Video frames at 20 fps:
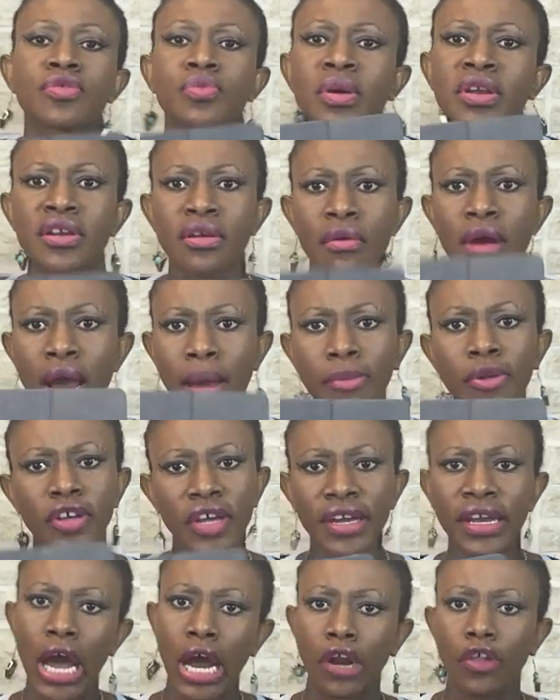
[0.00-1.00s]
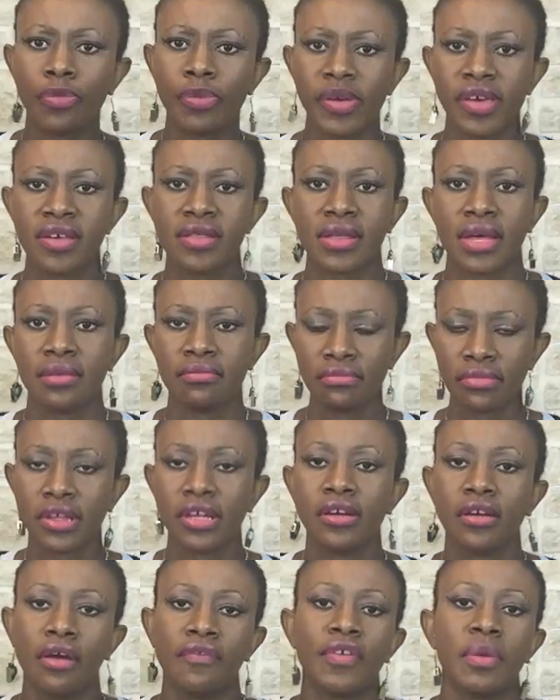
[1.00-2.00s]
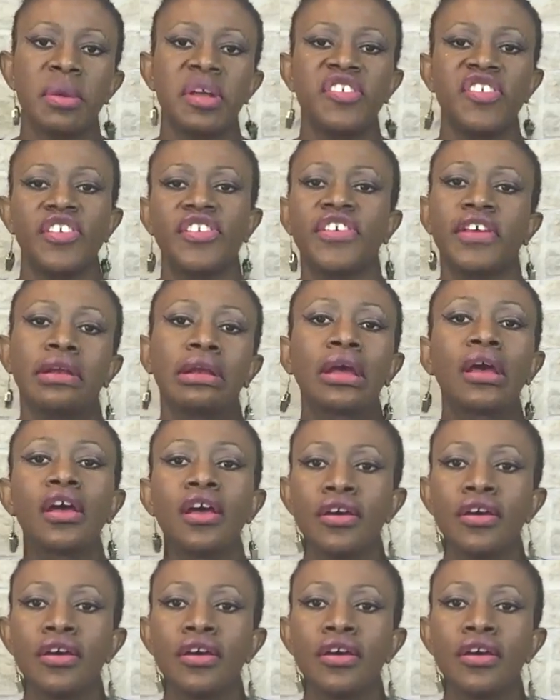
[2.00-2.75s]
wondering why I'm looking down, it's because I've got my cheat sheet,